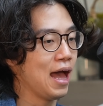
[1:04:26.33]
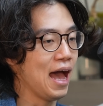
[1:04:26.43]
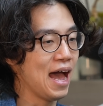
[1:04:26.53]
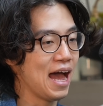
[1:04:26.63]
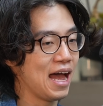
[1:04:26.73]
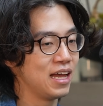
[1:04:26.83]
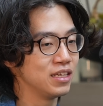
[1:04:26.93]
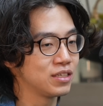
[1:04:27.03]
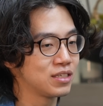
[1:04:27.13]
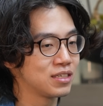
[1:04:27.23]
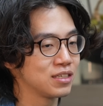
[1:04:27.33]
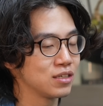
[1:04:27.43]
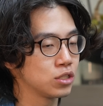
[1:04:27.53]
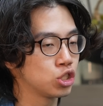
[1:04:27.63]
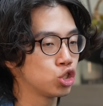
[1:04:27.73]
as
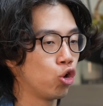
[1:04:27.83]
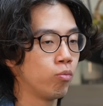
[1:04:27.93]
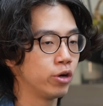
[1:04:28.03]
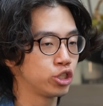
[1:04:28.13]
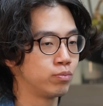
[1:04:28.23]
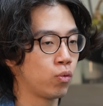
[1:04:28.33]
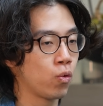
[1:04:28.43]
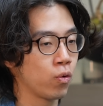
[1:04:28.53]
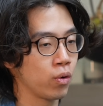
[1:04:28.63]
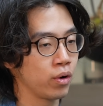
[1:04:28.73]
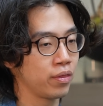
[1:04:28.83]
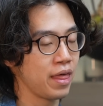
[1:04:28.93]
so much more